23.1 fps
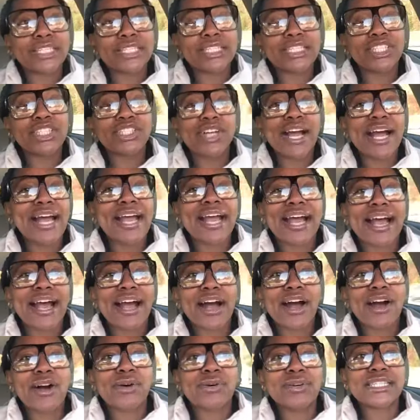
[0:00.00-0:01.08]
to try
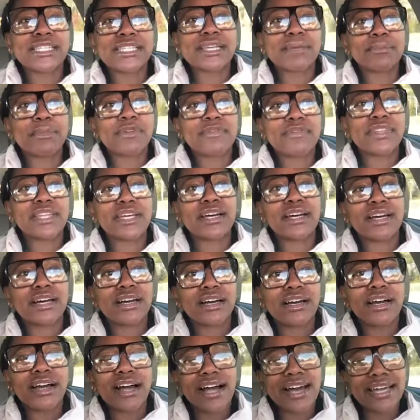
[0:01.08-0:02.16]
out some of the
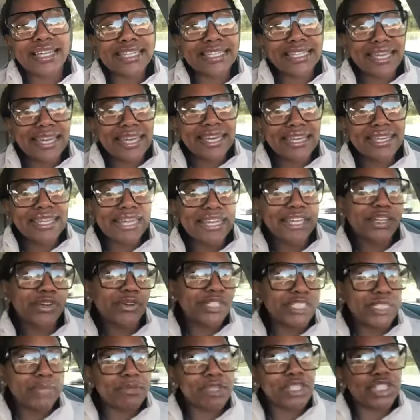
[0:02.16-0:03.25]
holiday like
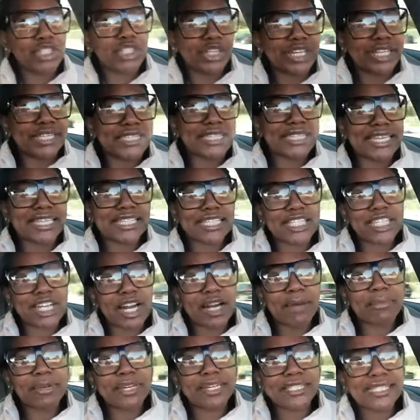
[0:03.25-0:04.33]
christmas drinks that
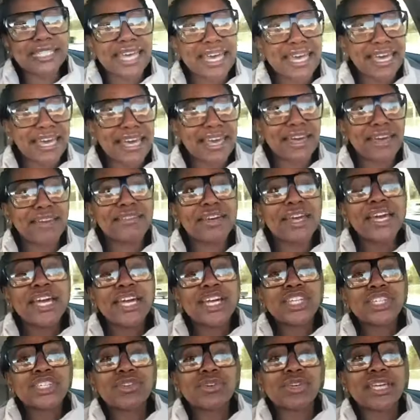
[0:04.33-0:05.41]
starbucks have
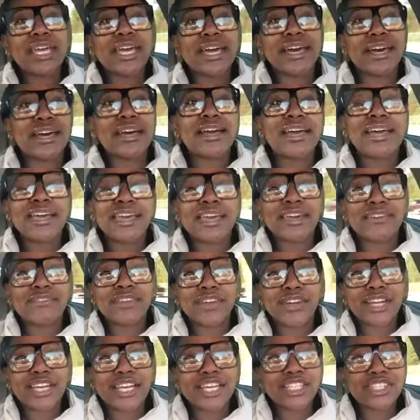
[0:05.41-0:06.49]
so yeah if
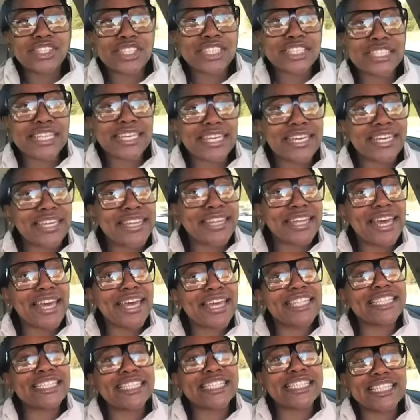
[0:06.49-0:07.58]
you're interested in
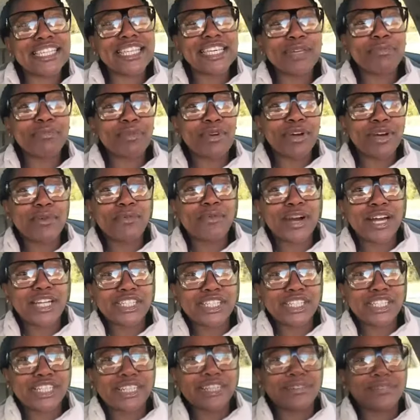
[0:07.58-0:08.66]
that just keep on
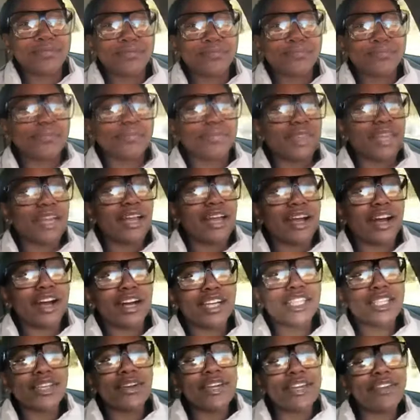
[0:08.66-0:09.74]
watching
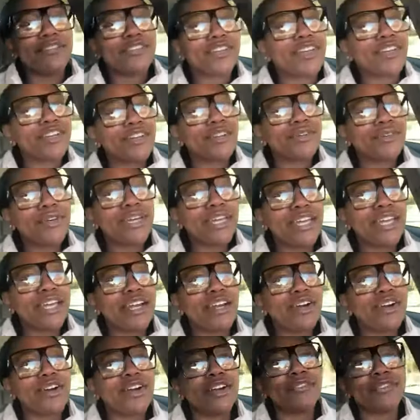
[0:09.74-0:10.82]
also, if you're new here
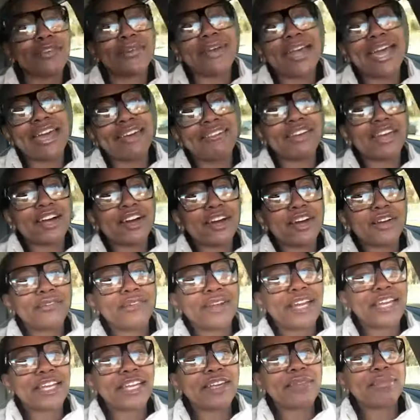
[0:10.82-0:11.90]
or if you haven't
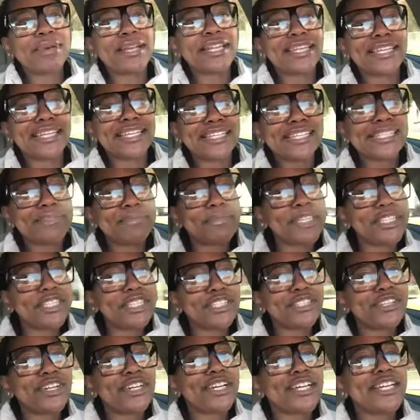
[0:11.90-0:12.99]
already, please be
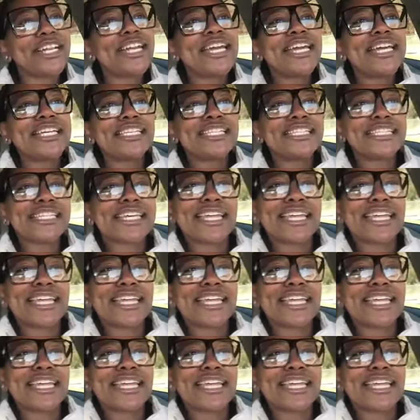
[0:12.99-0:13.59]
sure to